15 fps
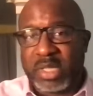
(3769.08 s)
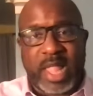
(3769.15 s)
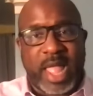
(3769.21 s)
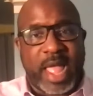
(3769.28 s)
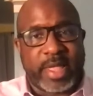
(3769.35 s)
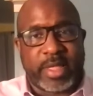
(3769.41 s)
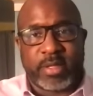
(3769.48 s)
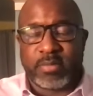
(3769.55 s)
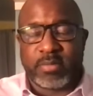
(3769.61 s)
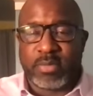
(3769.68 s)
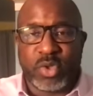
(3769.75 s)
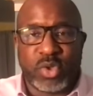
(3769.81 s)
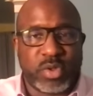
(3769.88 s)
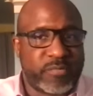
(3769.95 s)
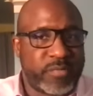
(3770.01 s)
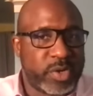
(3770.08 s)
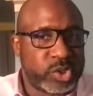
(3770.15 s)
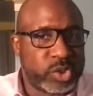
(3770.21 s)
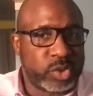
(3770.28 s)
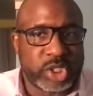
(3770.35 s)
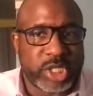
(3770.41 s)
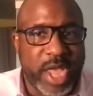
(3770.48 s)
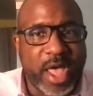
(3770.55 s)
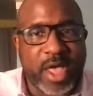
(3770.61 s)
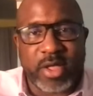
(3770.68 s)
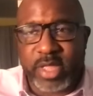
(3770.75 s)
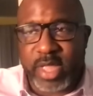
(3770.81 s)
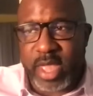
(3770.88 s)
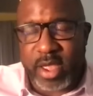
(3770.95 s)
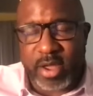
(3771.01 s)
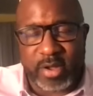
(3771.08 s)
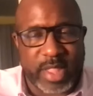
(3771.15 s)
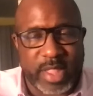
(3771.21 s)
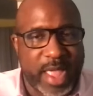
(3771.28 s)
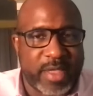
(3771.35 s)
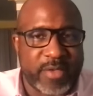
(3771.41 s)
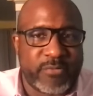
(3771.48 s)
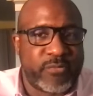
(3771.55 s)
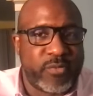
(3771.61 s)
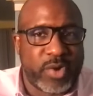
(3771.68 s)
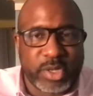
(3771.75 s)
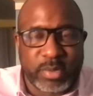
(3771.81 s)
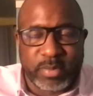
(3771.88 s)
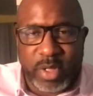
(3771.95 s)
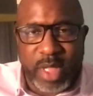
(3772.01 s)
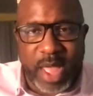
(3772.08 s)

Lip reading: like universal child care, like affordable